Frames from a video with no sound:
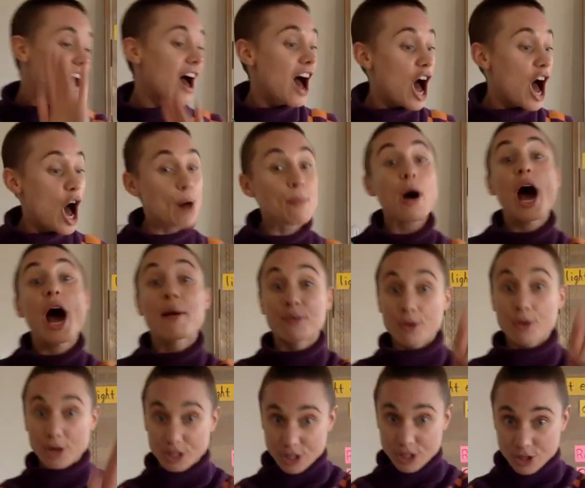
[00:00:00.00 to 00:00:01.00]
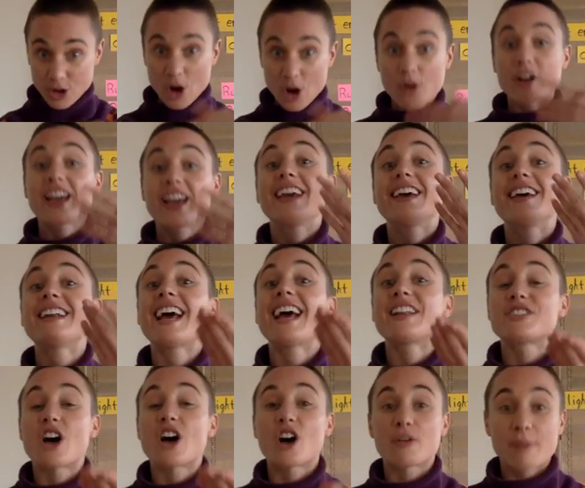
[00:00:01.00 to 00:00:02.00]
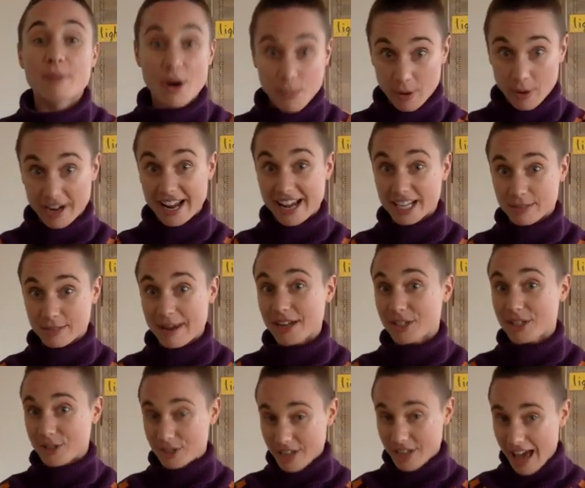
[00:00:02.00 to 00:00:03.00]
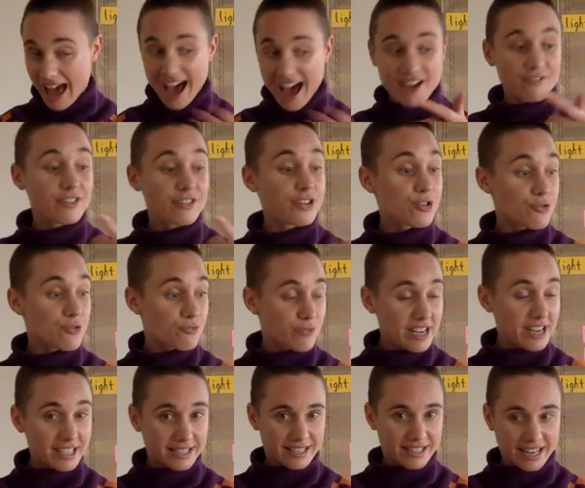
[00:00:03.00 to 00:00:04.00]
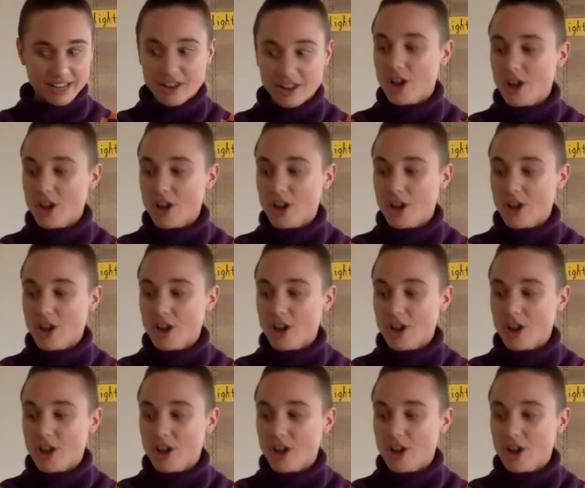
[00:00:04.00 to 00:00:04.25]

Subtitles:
I'm going to go in and talk about what I expect you to have for your reasoning.